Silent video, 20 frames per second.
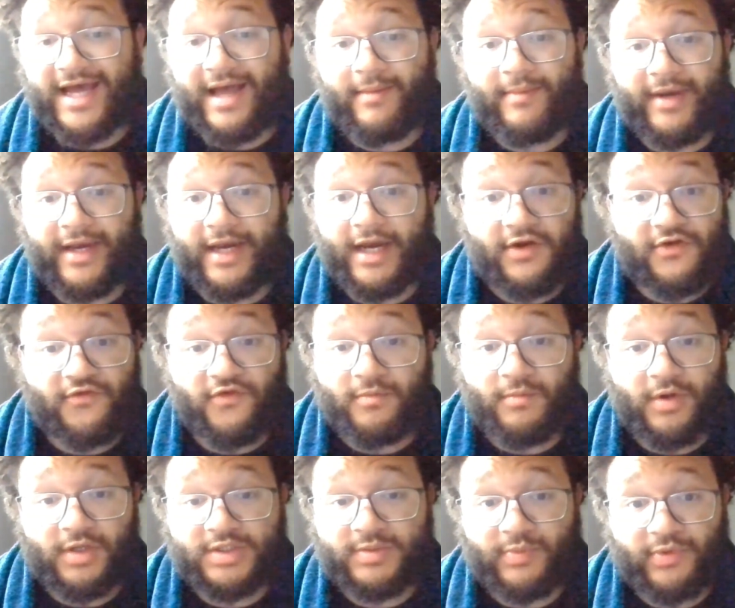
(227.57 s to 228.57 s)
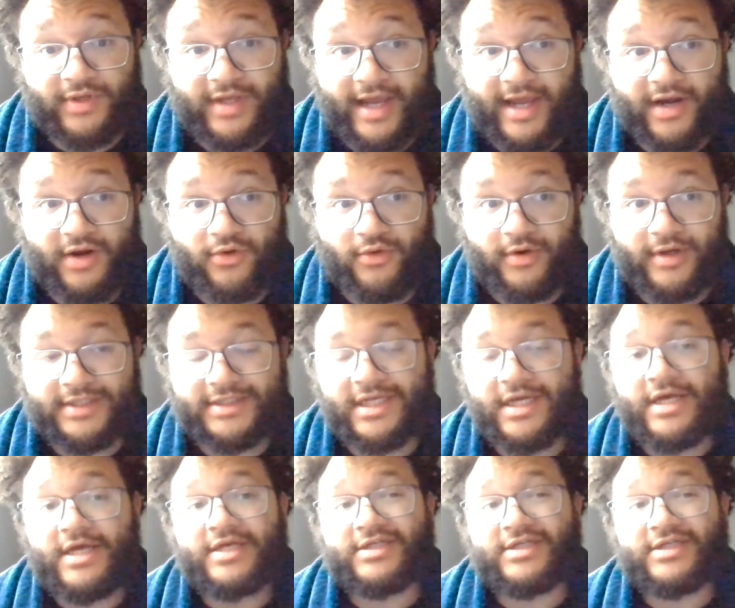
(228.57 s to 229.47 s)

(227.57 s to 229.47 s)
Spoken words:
nominated for multiple categories.